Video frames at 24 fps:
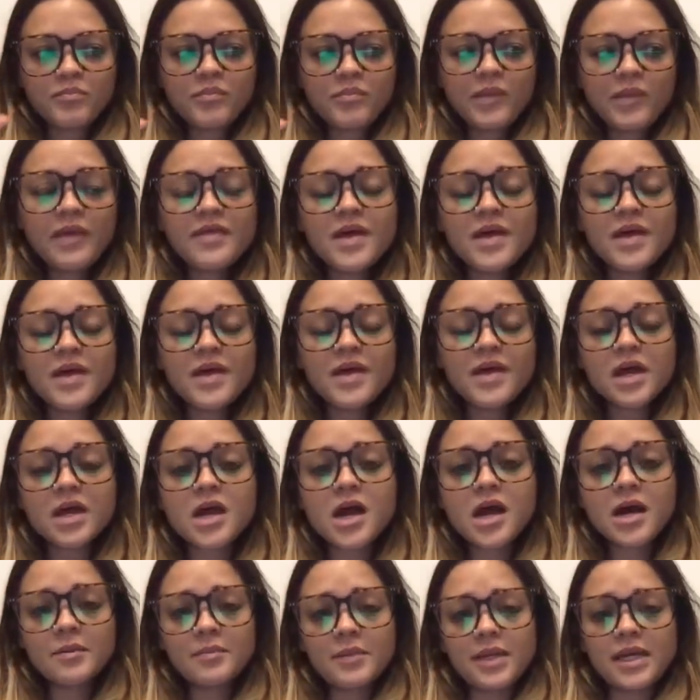that
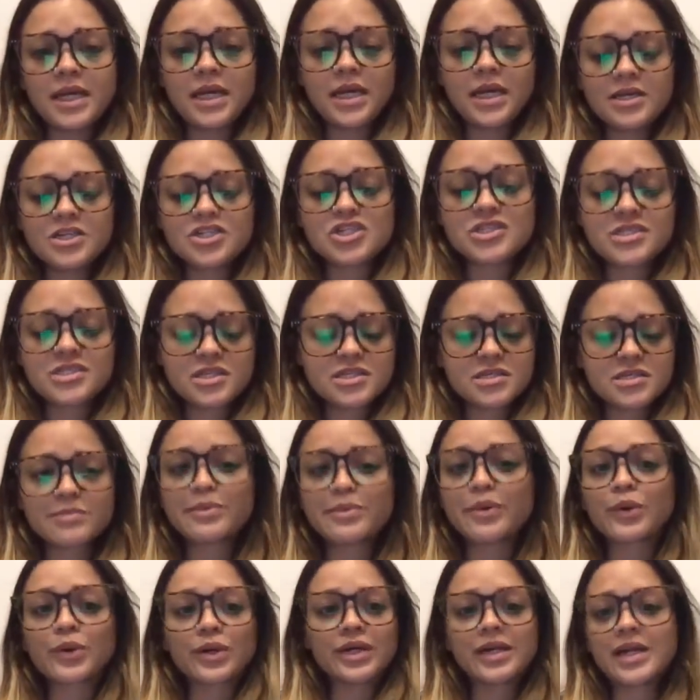come in just as
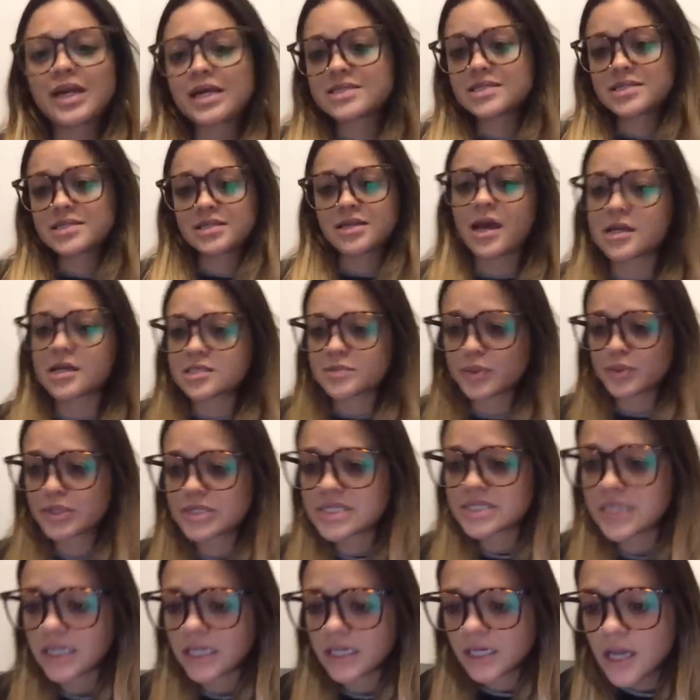important as the next
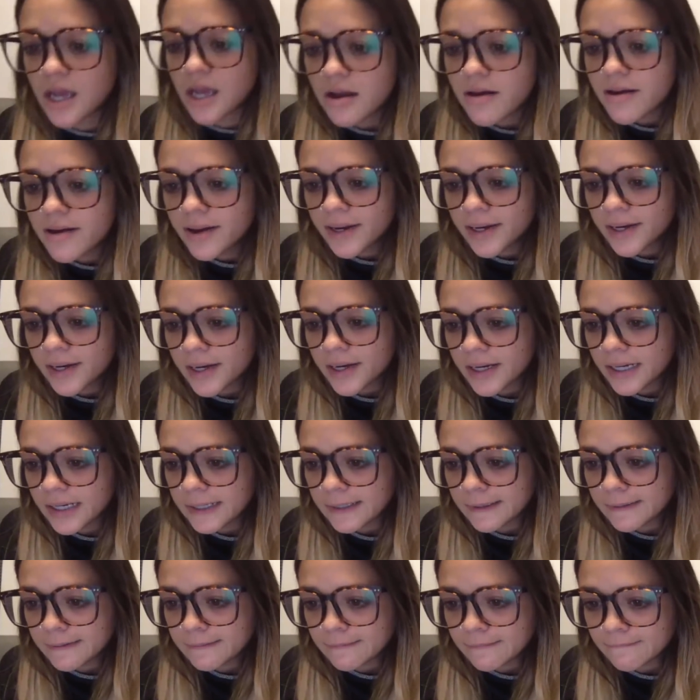person.
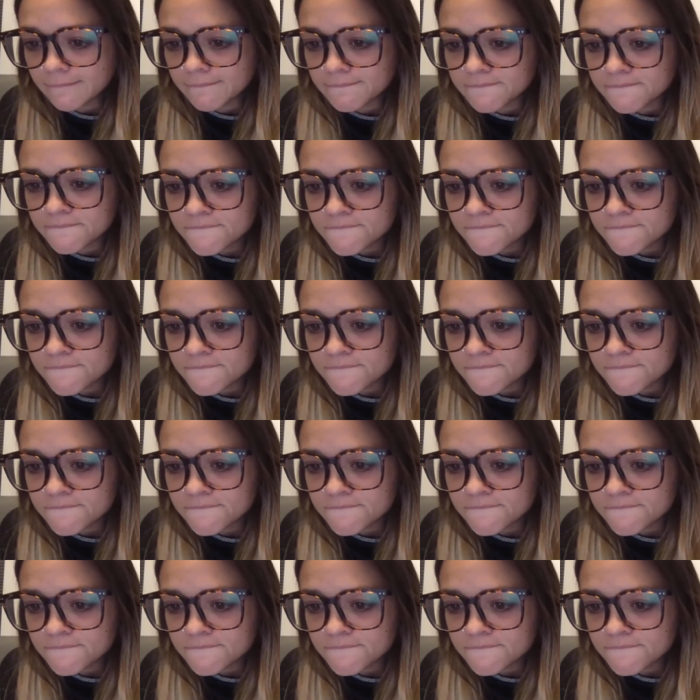Um,